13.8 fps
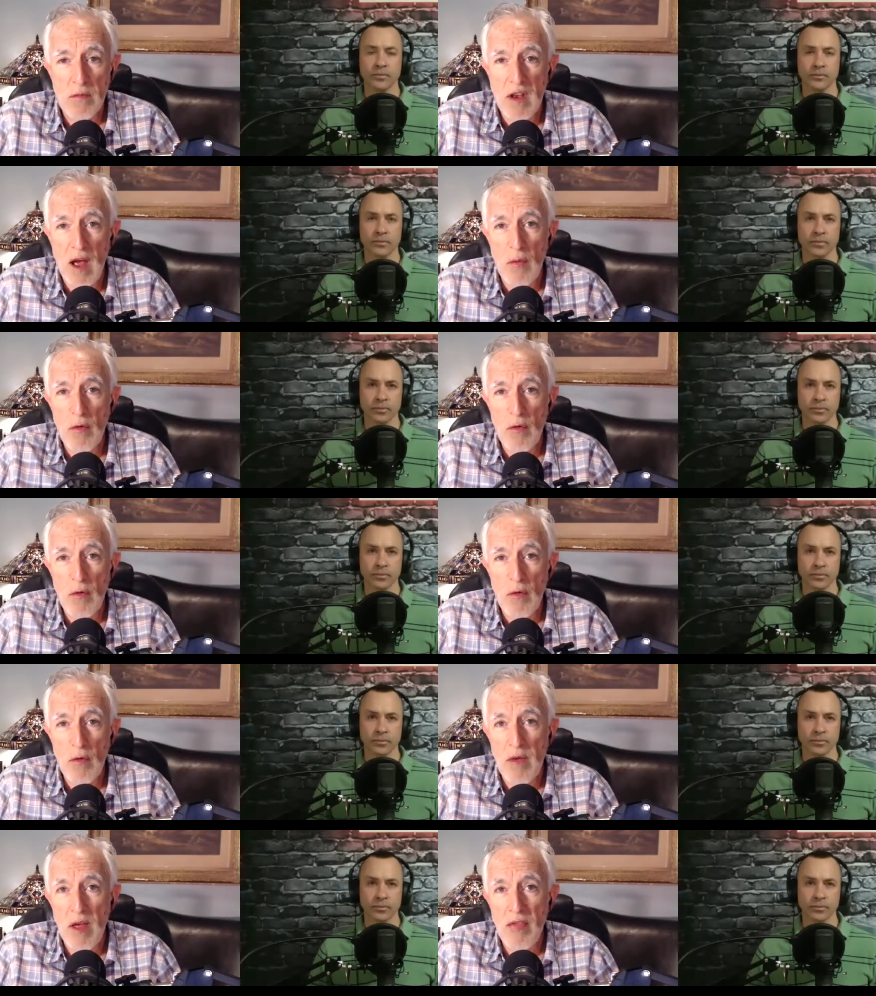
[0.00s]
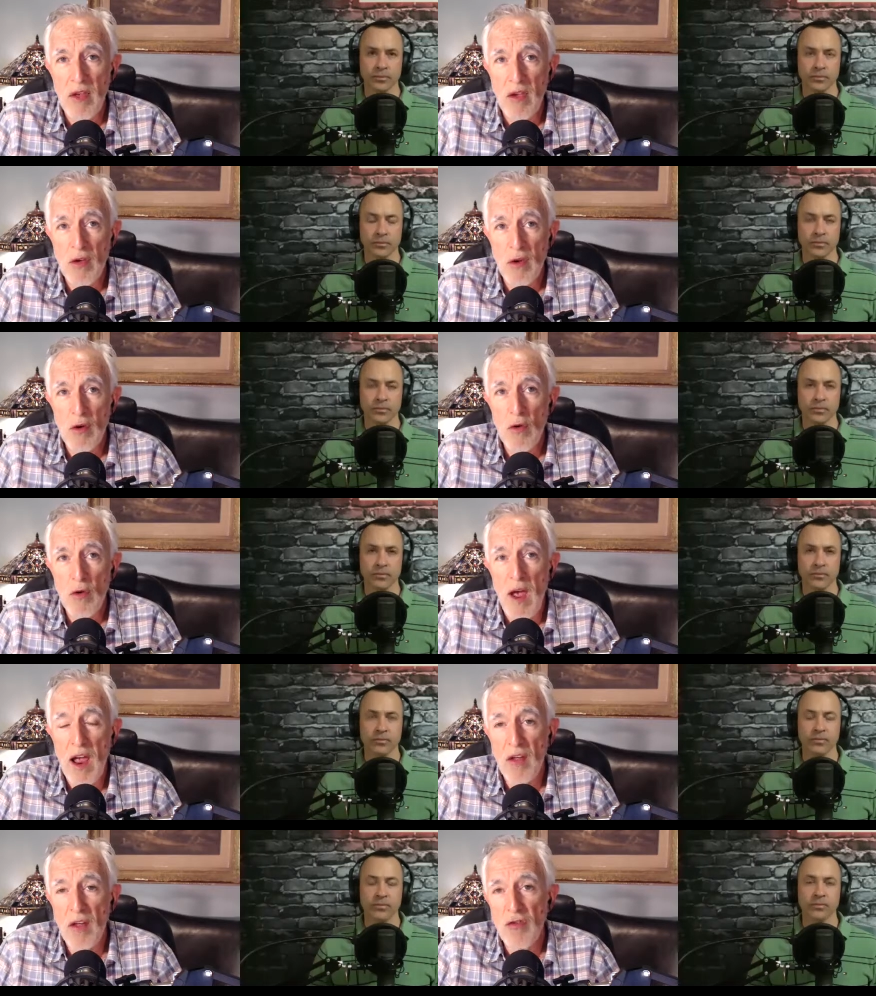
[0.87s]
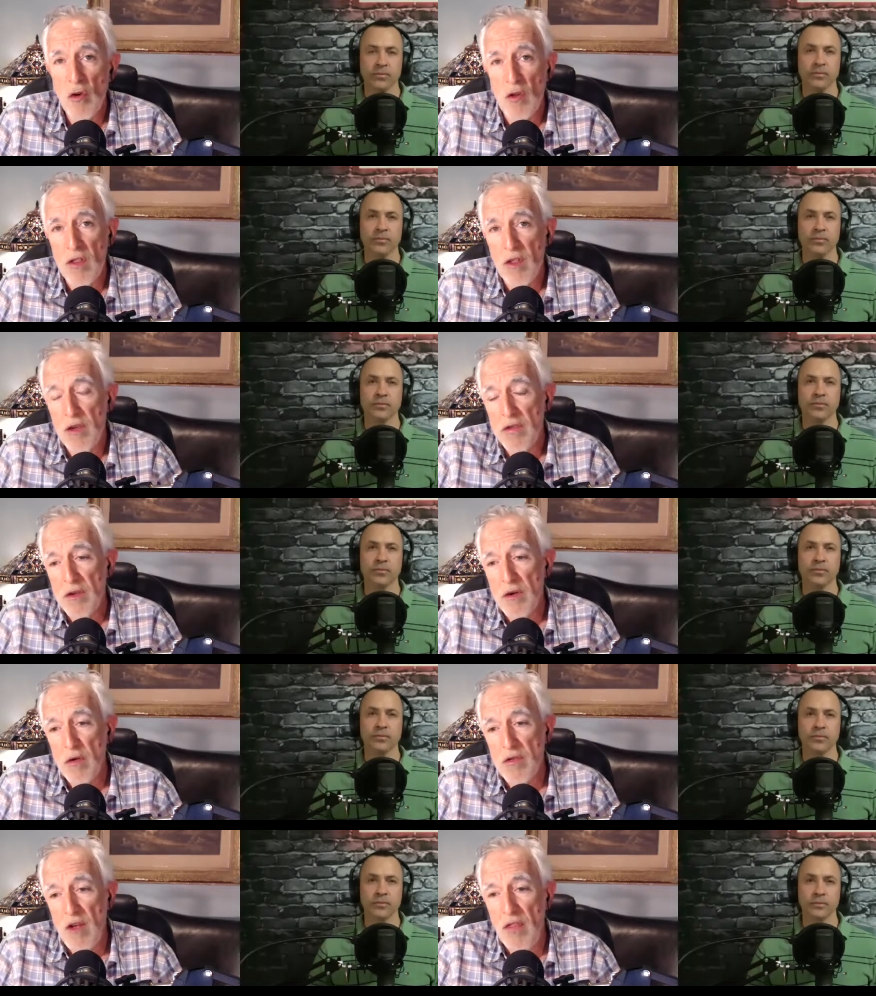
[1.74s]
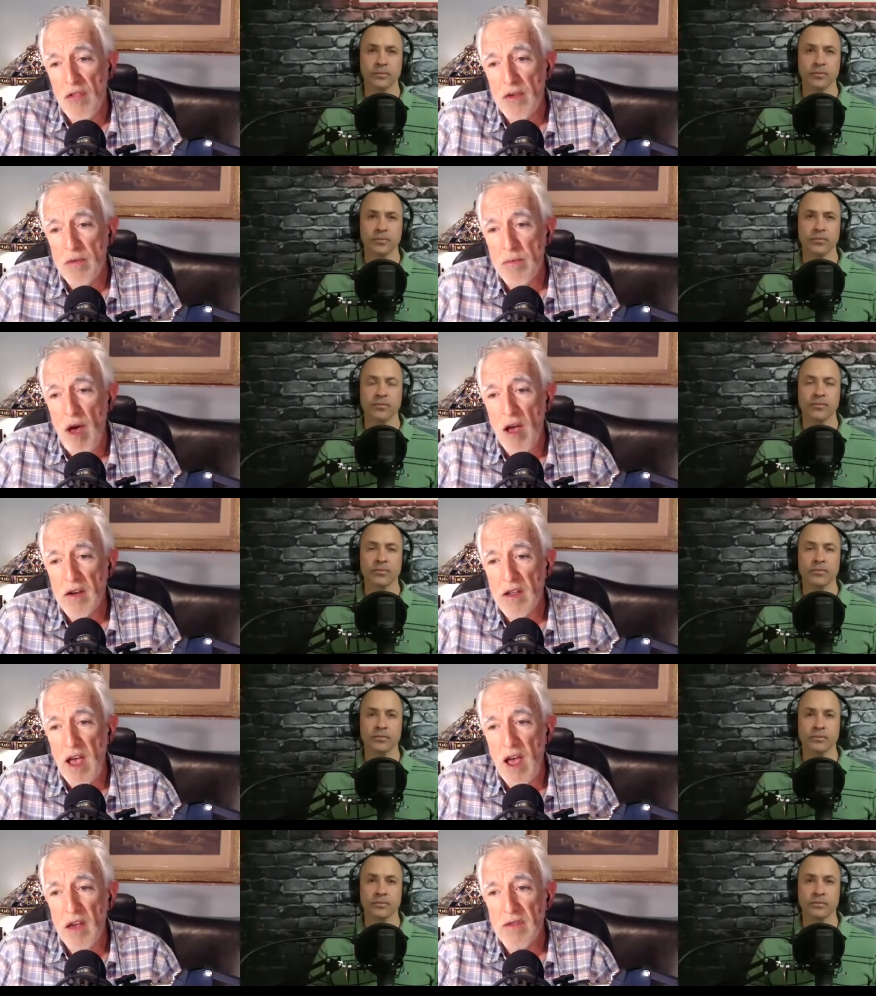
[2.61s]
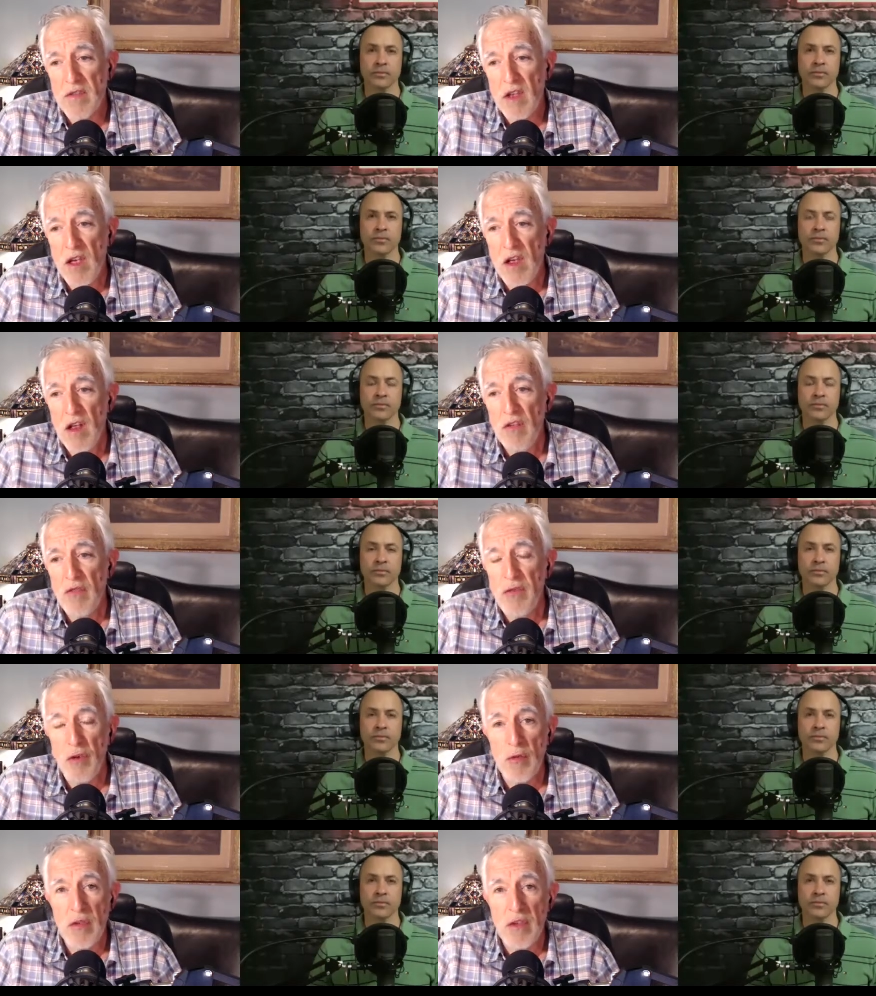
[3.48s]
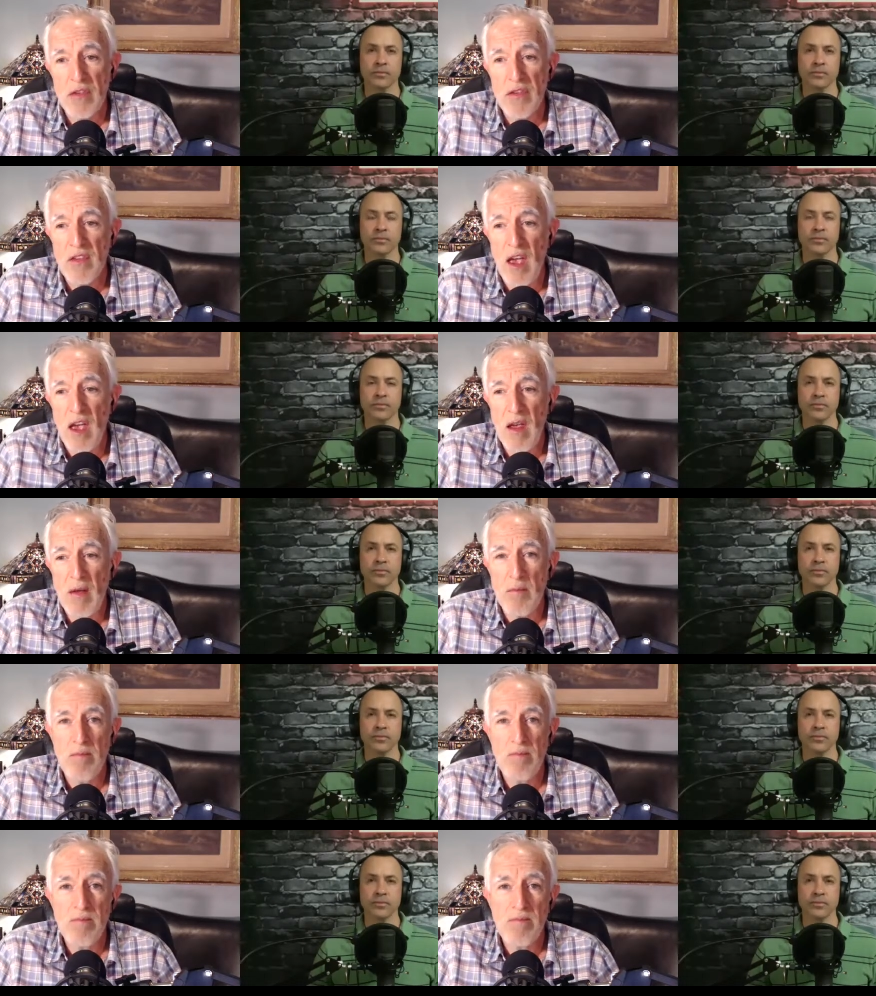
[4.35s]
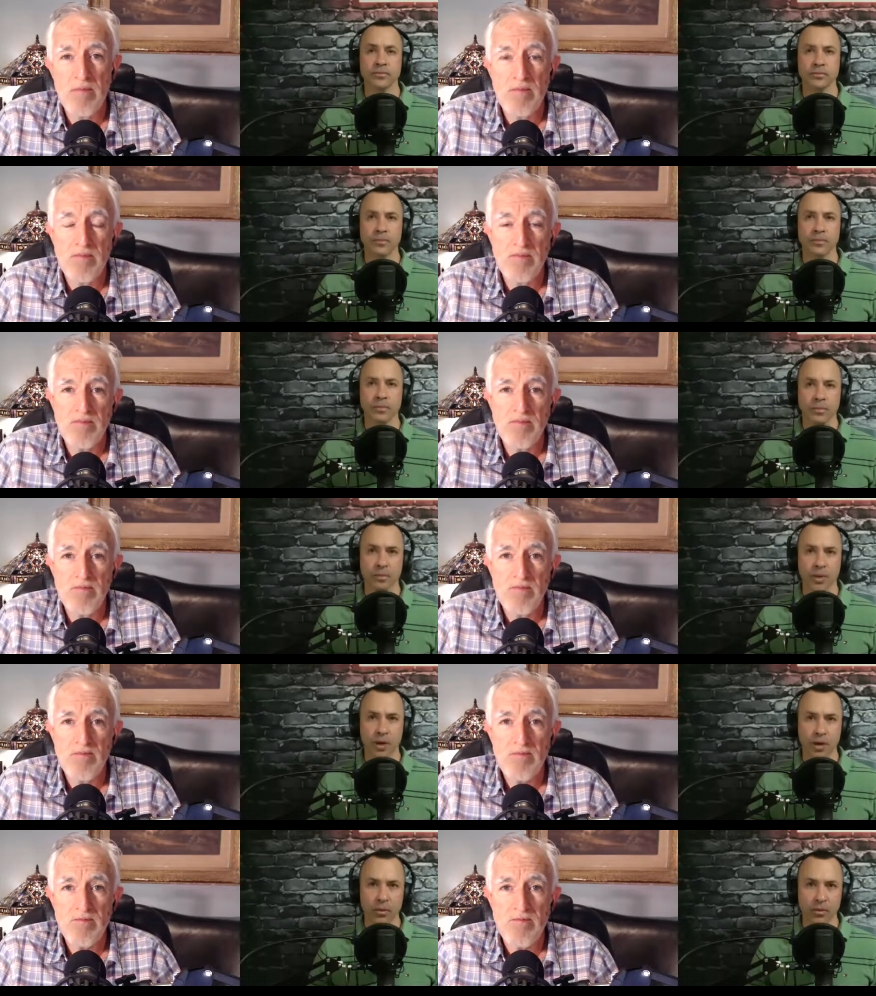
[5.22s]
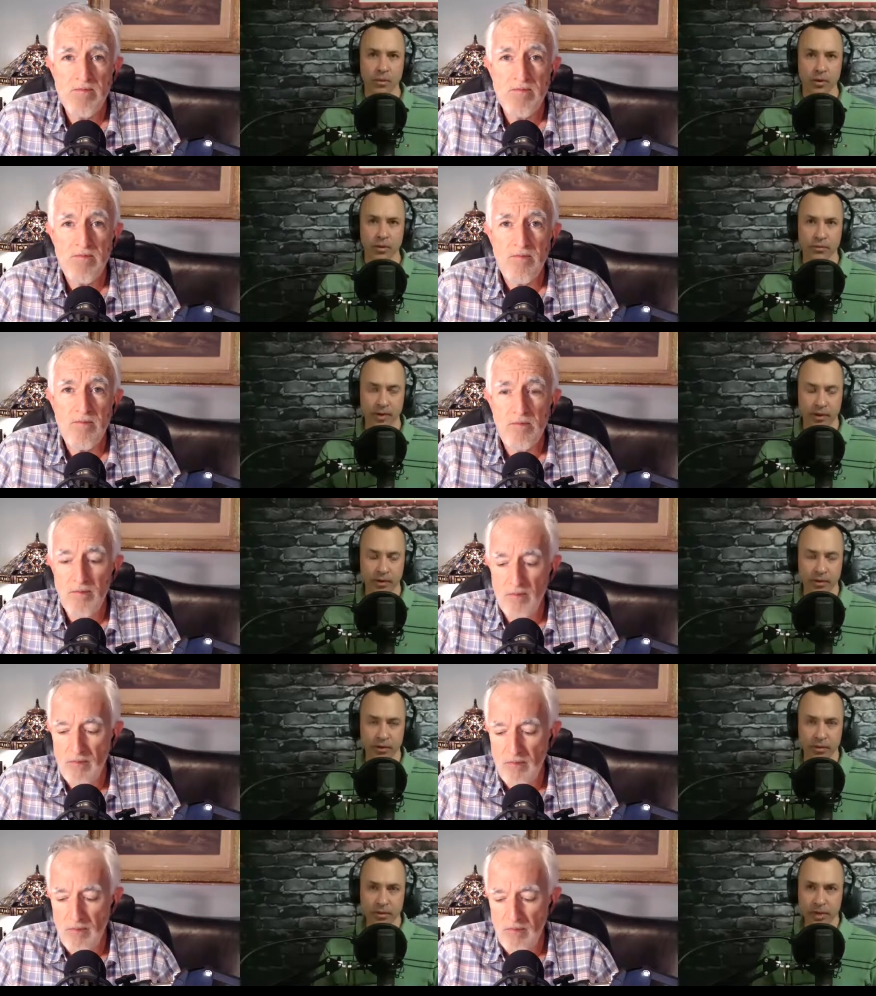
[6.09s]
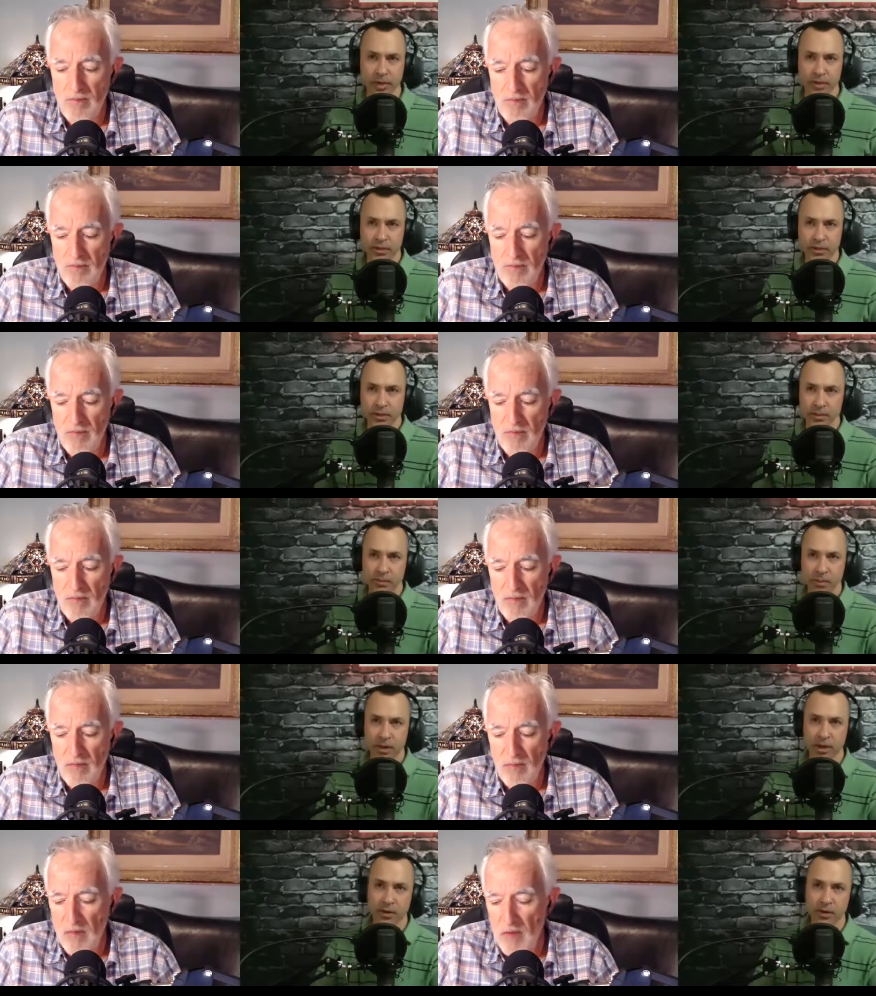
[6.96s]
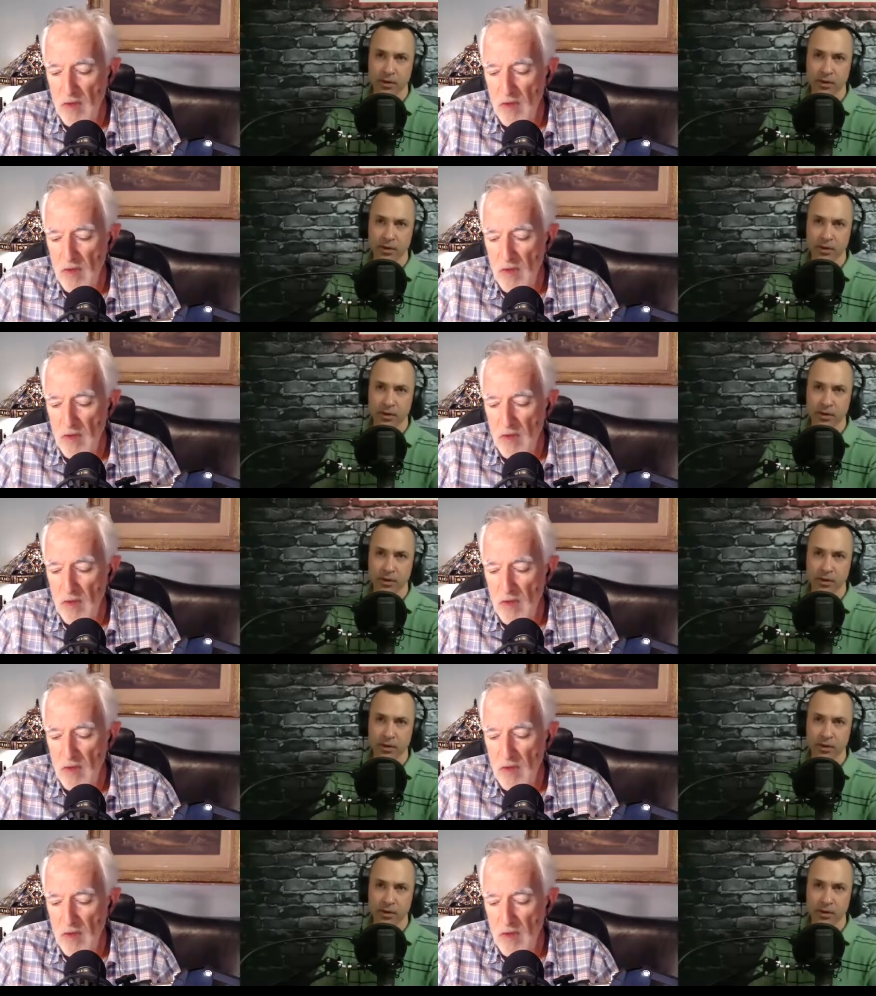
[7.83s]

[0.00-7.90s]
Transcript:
Speaker 1: And I would recommend that you and your listeners on this podcast do the same.
Speaker 2: Paul Moore, founder and managing partner